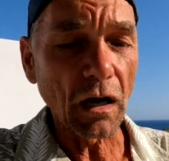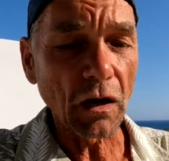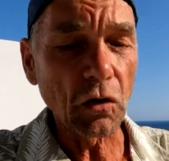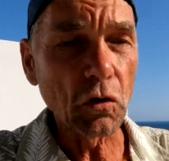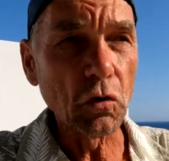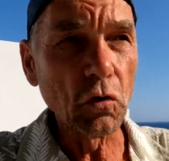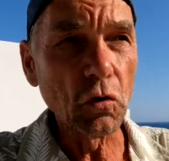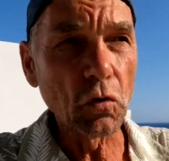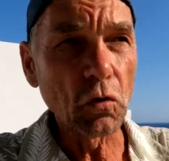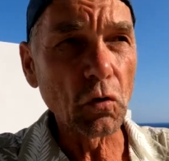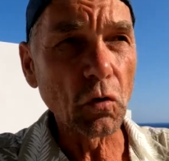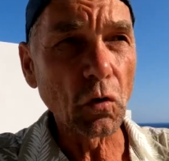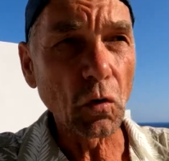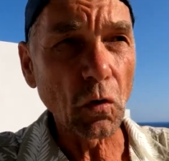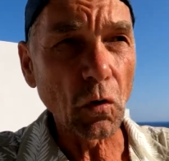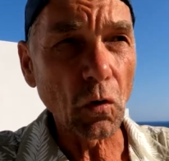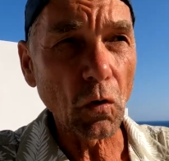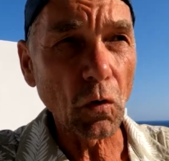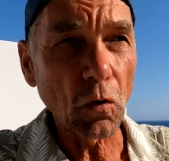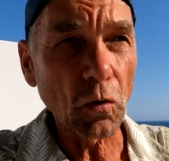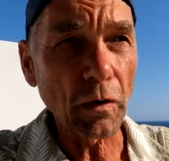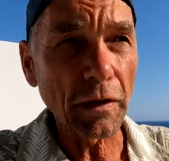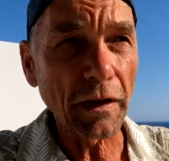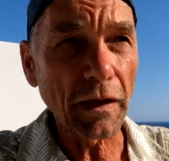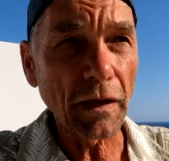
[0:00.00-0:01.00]

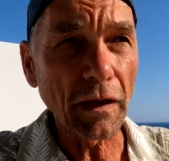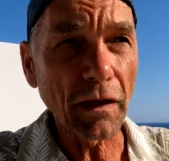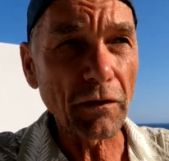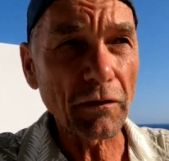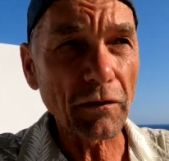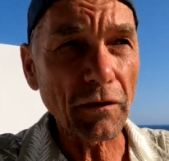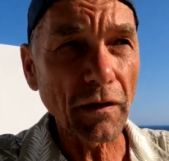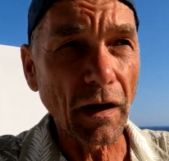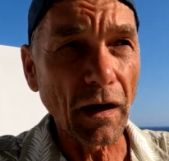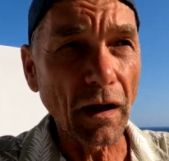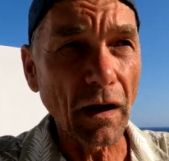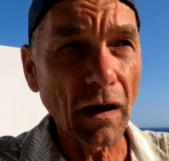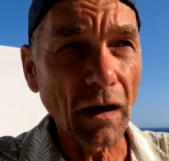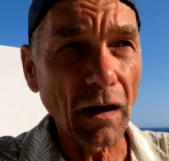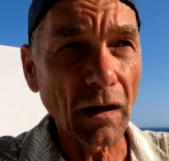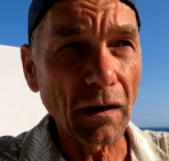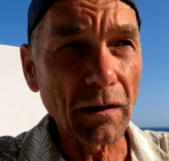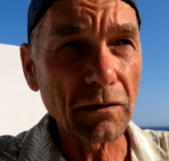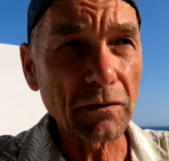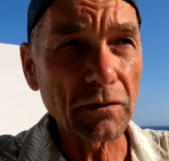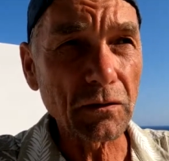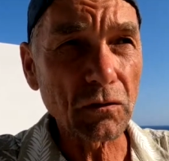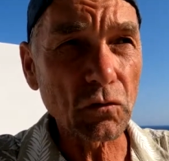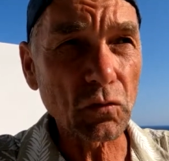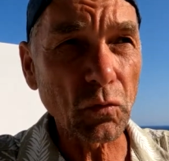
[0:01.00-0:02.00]
Google is
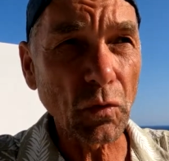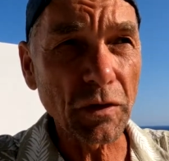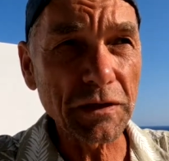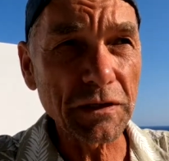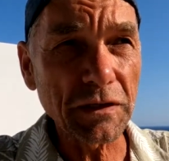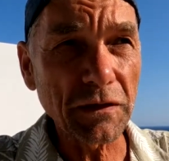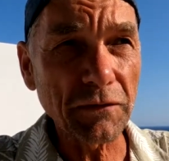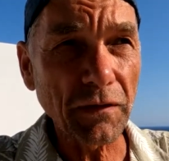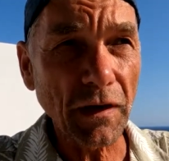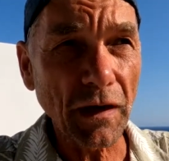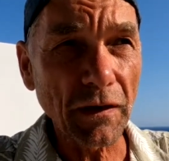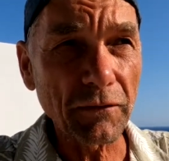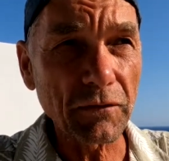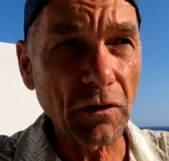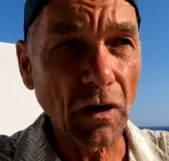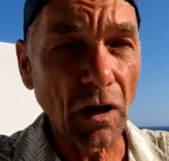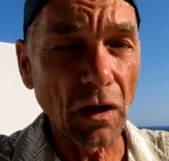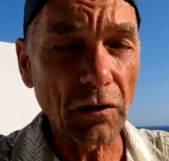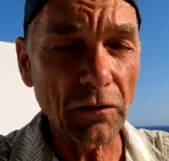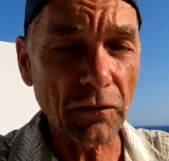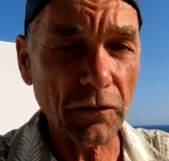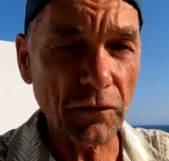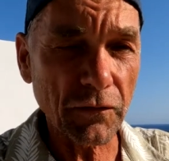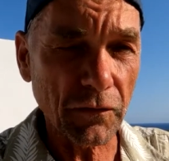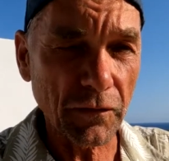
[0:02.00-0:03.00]

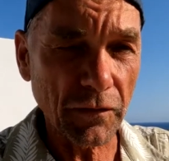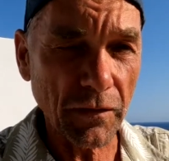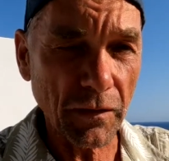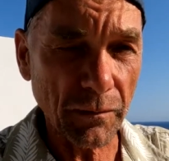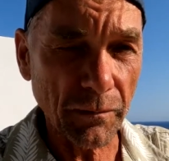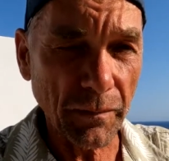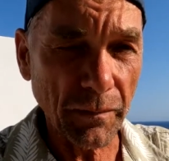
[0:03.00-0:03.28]
$25 for their